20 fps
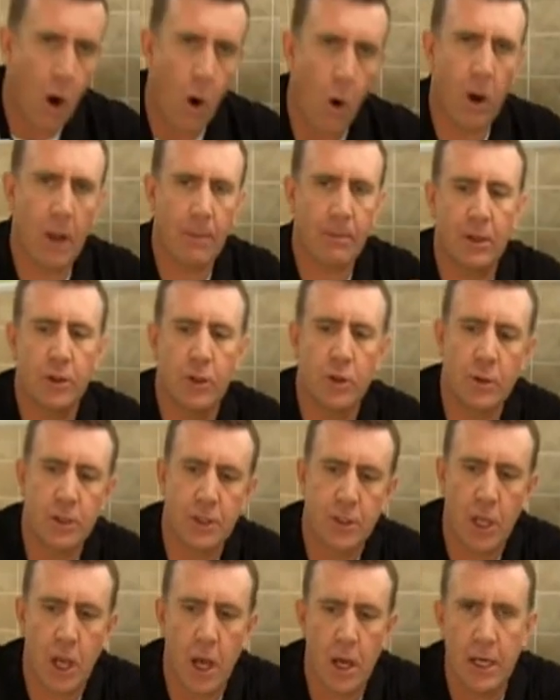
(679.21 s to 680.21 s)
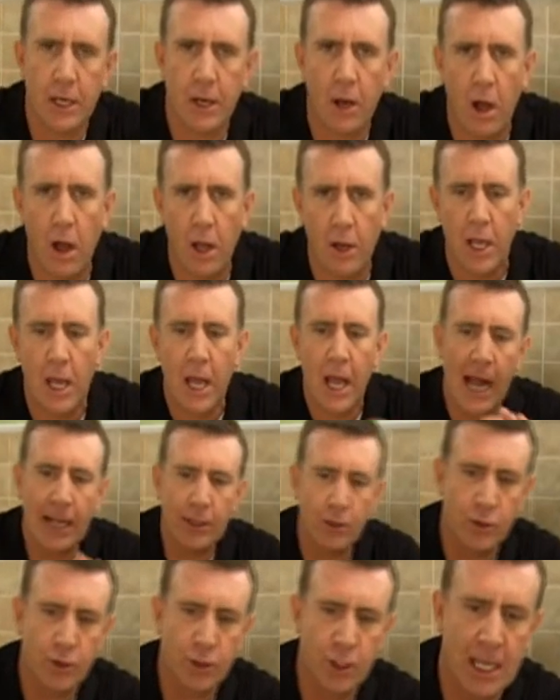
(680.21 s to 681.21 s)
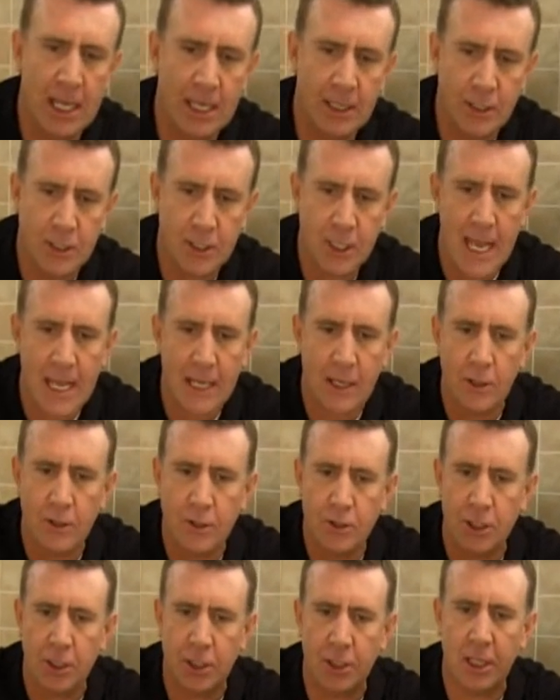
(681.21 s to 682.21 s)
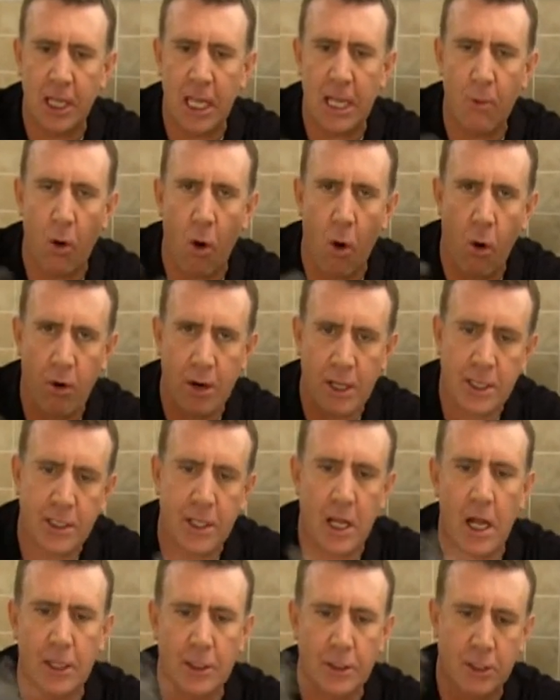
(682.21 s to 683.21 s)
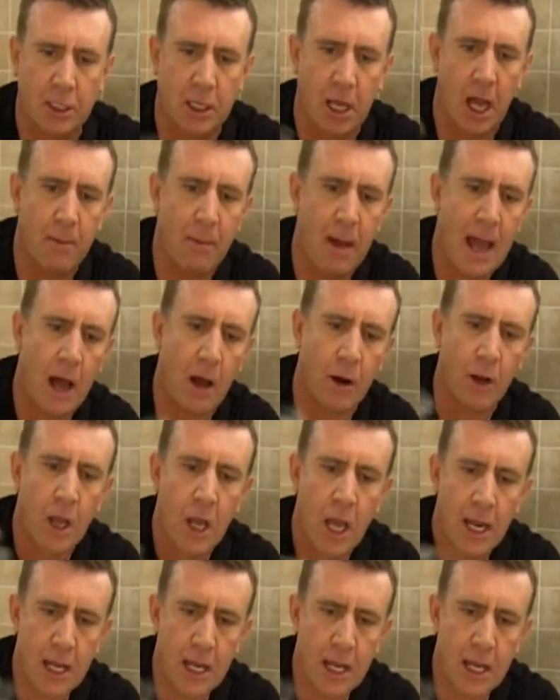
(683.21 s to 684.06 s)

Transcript: All I'm gonna do is turn it on and you'll see in seconds the steam already starts to come out.